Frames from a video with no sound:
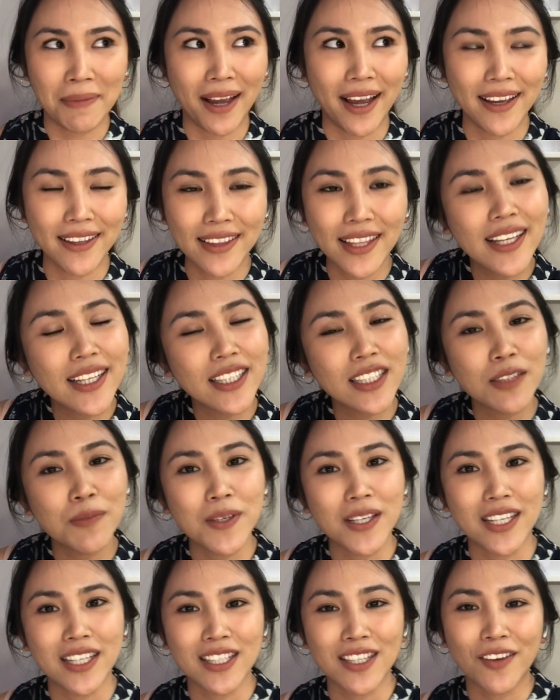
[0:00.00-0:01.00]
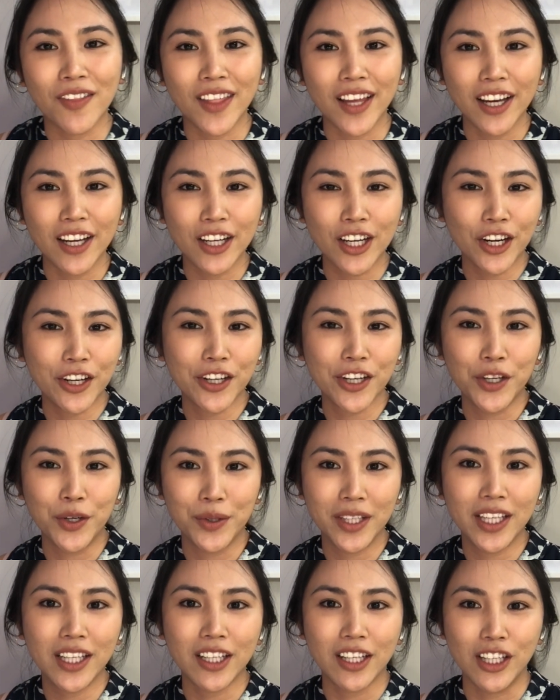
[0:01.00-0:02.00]
I think it's because of the
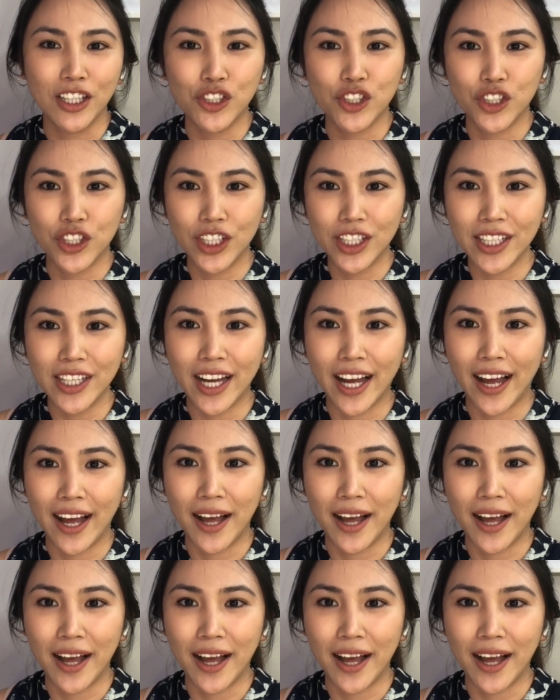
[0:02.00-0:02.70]
karaoke culture.